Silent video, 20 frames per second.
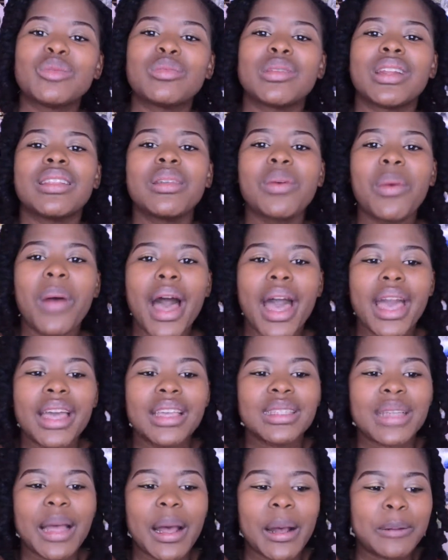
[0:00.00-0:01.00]
But
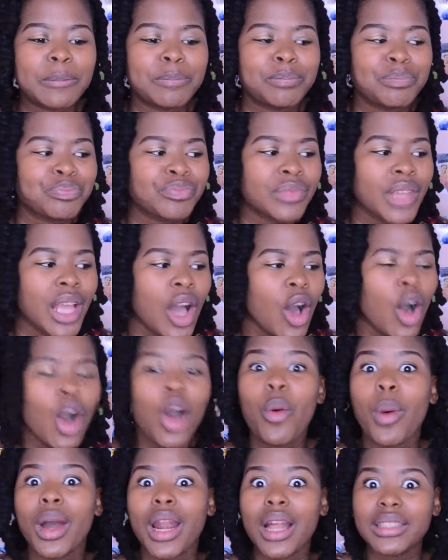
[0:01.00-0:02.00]
otherwise,
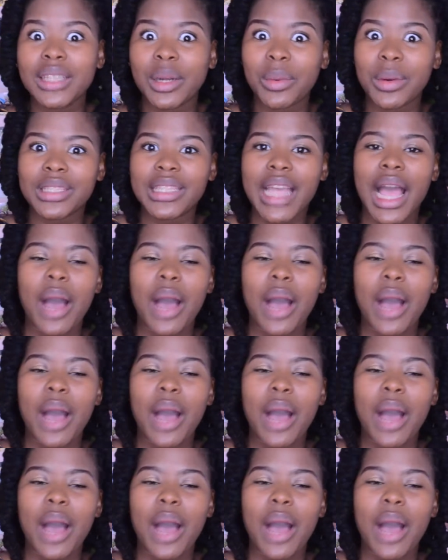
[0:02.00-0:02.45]
oh, what else did I want to say?